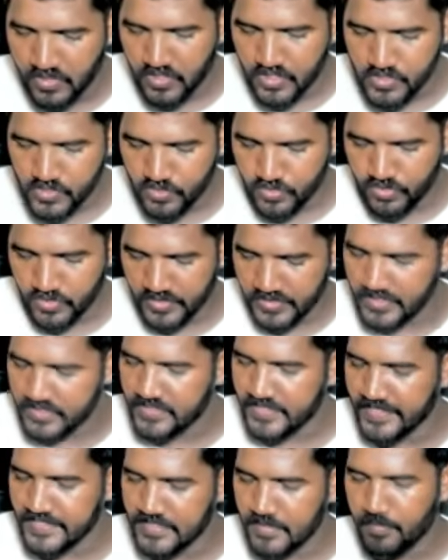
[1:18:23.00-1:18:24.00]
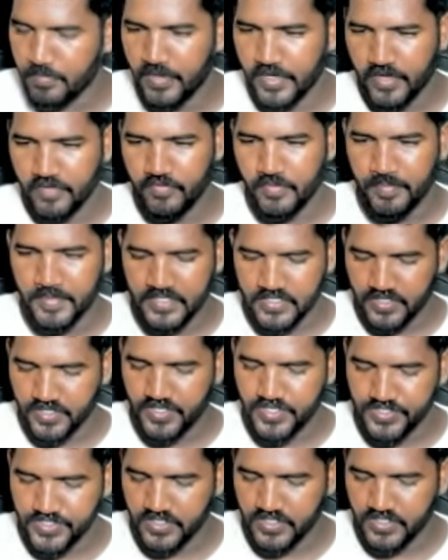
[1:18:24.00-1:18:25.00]
So this is exam point of view
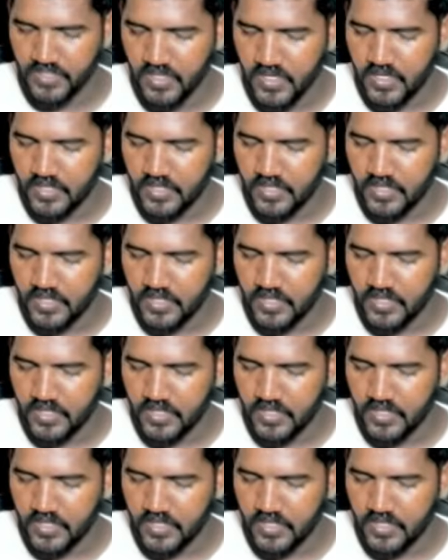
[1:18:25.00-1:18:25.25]
presentation.